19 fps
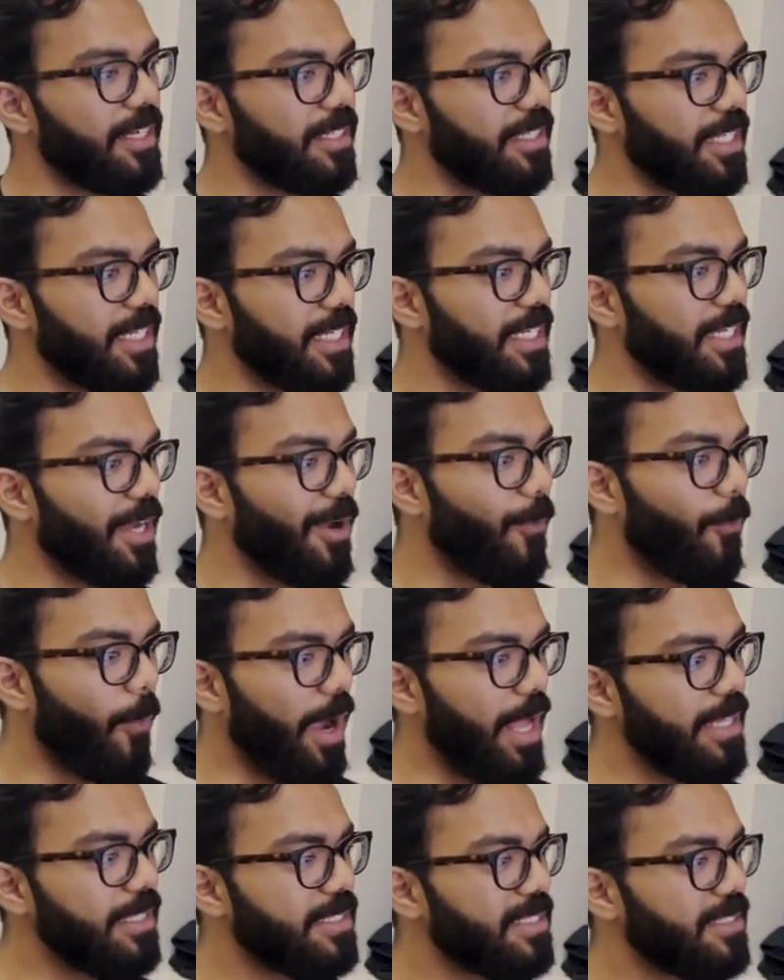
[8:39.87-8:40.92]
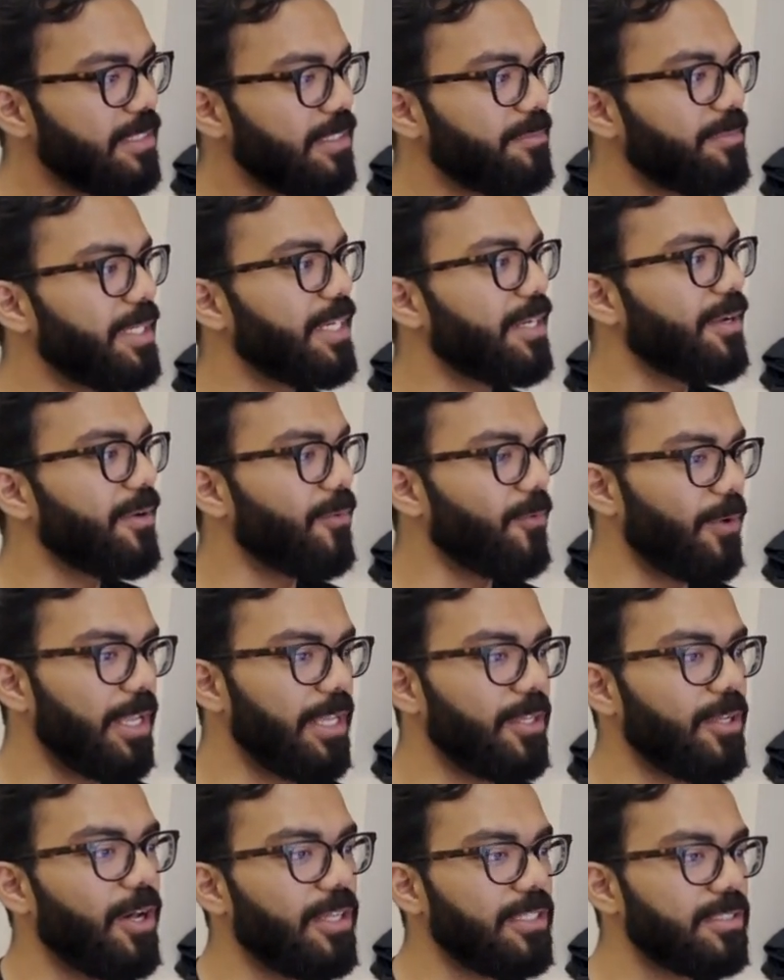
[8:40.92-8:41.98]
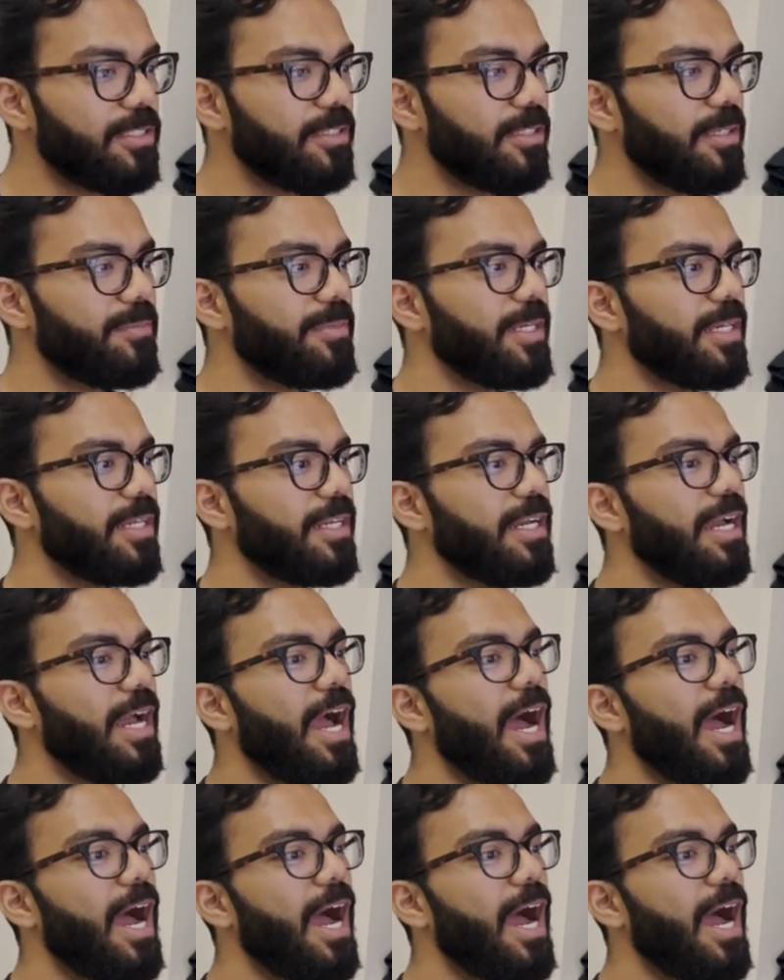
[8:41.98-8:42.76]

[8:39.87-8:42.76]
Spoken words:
like while scrubbing, while not scrubbing,